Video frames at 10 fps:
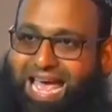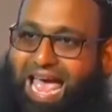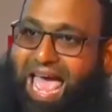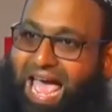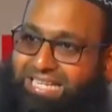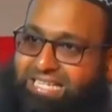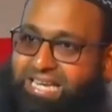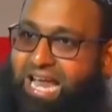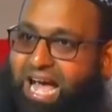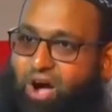Act
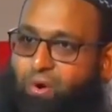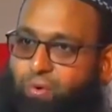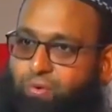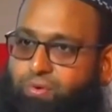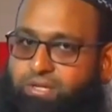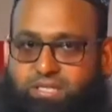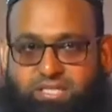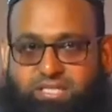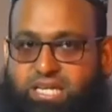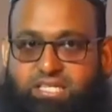now,
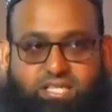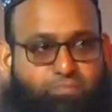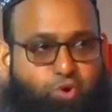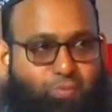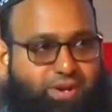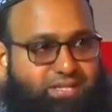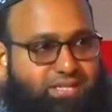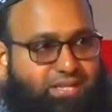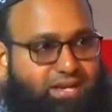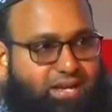seize the
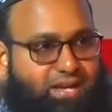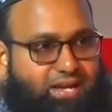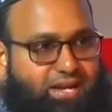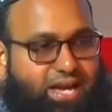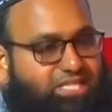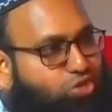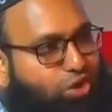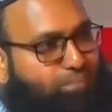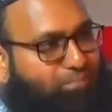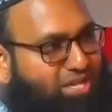moment. It's
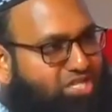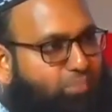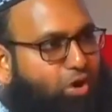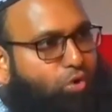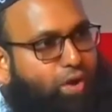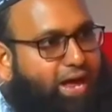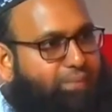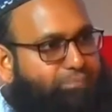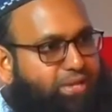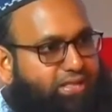not much about what
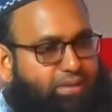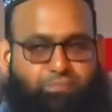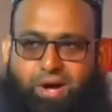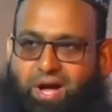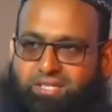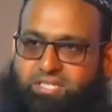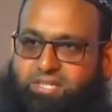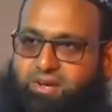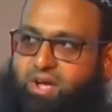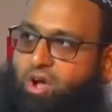happened in the
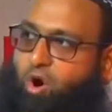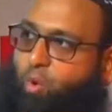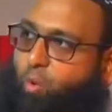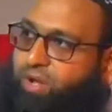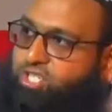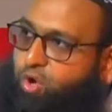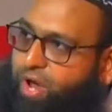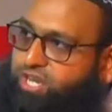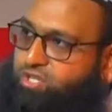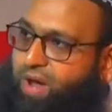past or what's
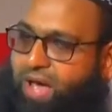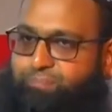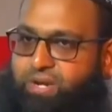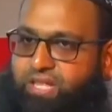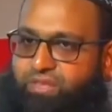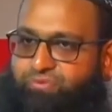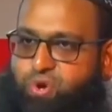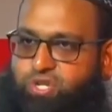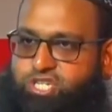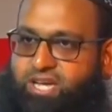going to happen in the
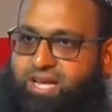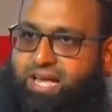future.